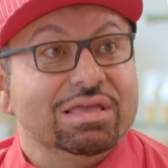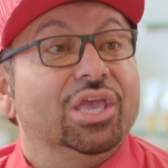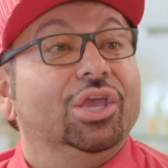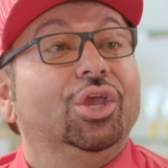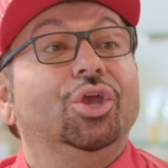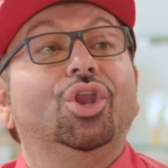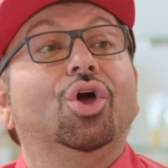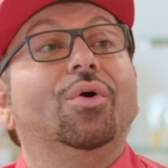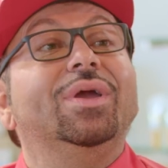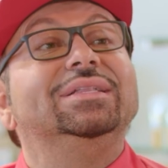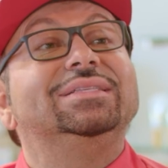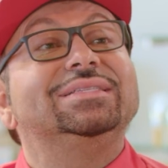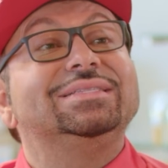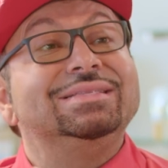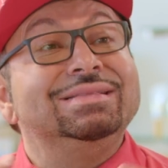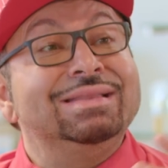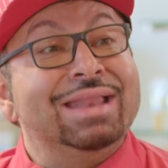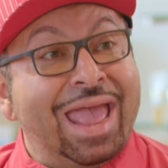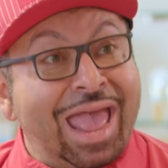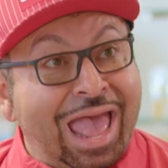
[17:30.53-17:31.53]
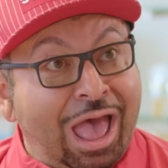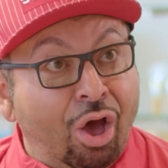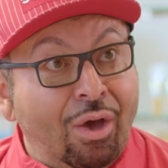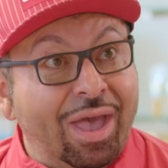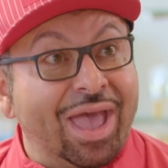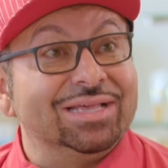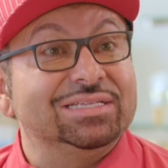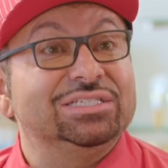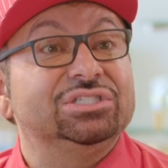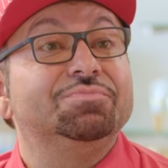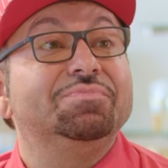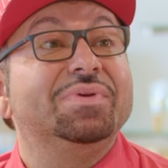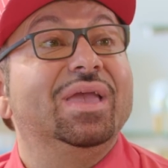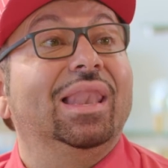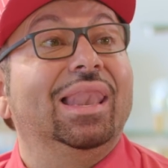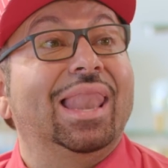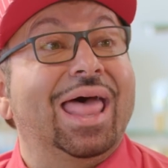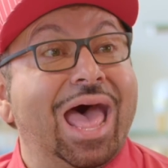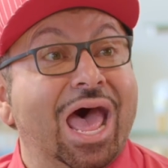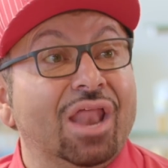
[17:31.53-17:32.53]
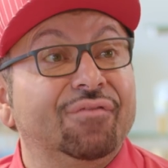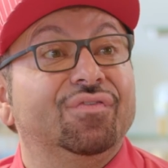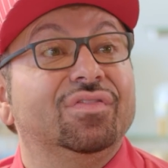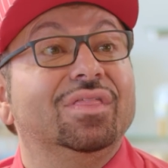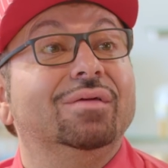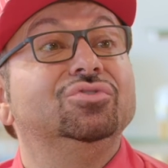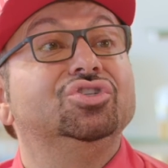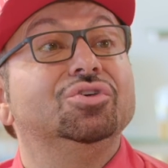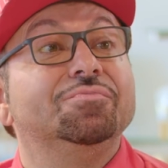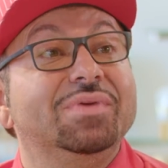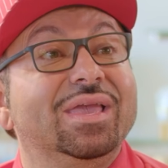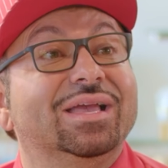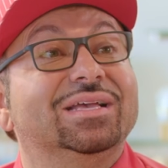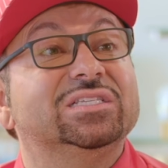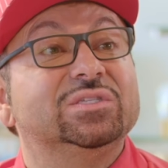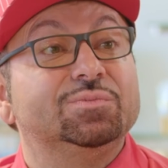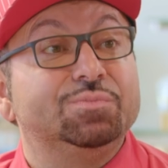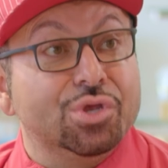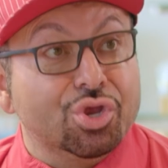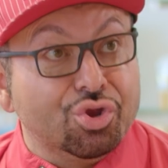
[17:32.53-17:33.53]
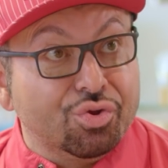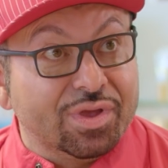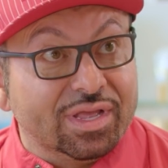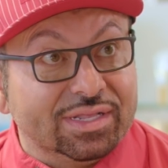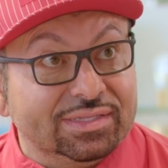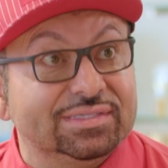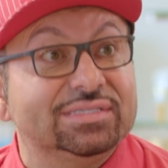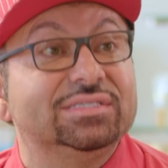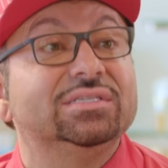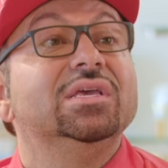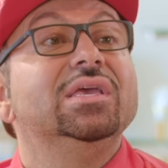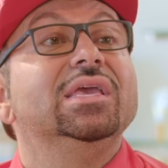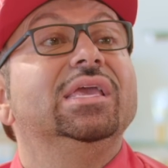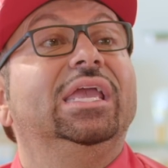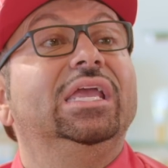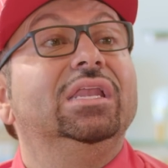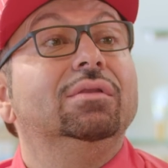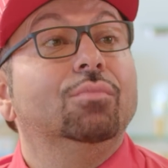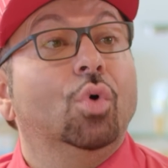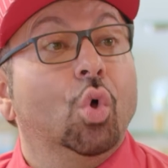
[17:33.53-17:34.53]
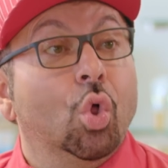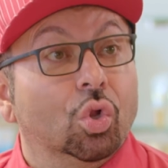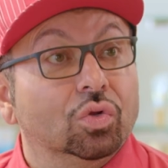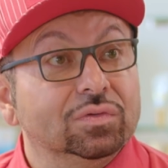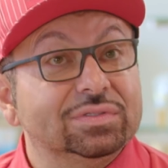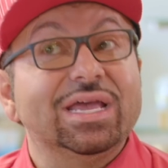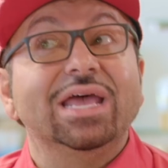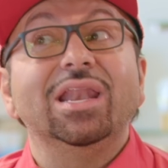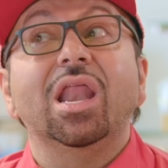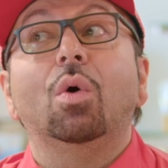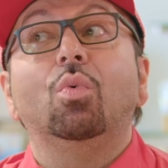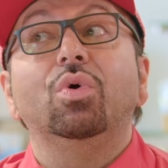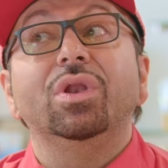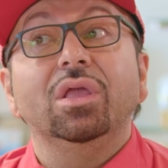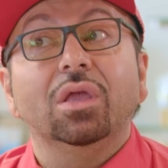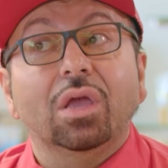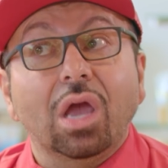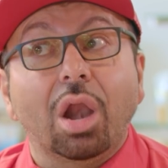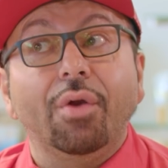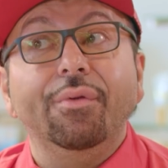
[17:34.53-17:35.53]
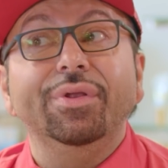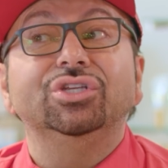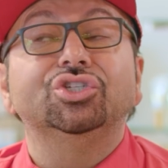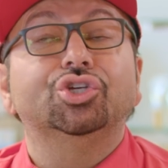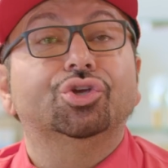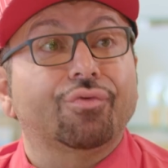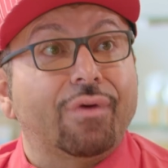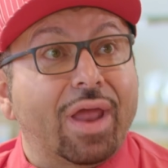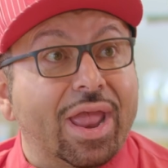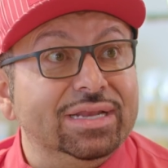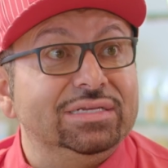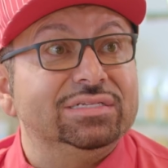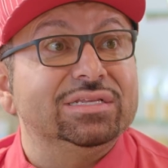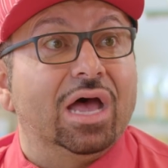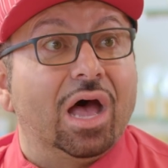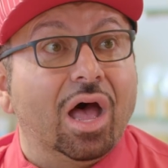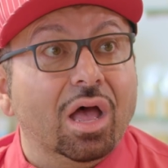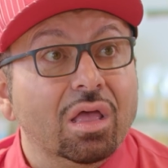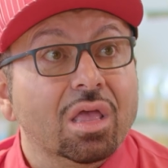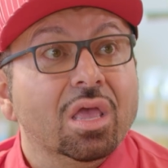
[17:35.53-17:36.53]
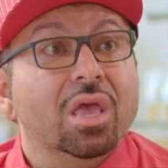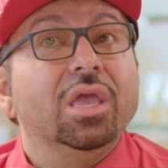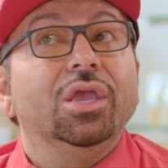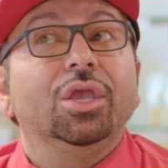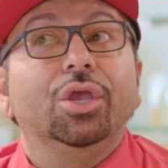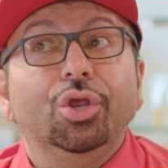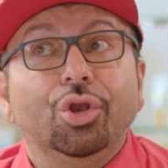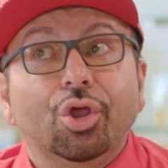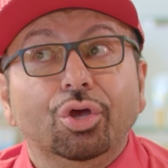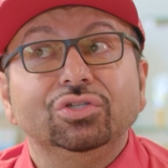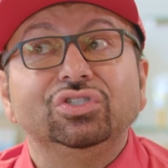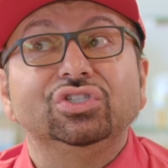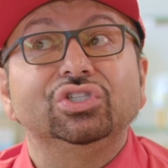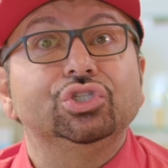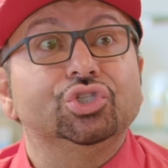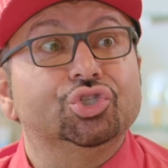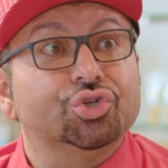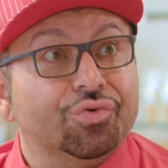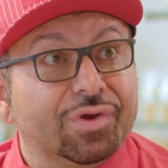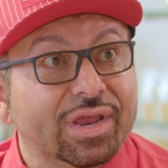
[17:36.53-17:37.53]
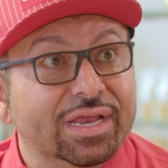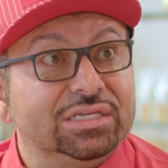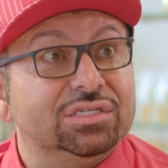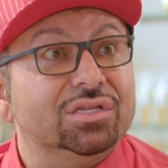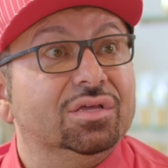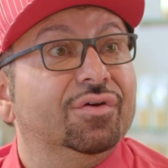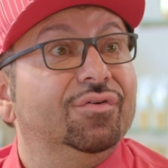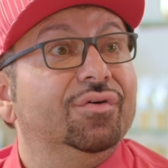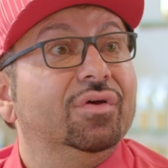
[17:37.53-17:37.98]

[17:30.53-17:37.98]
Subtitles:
It's now has to be allowed for them to be experienced in malls. And I would encourage greater, street,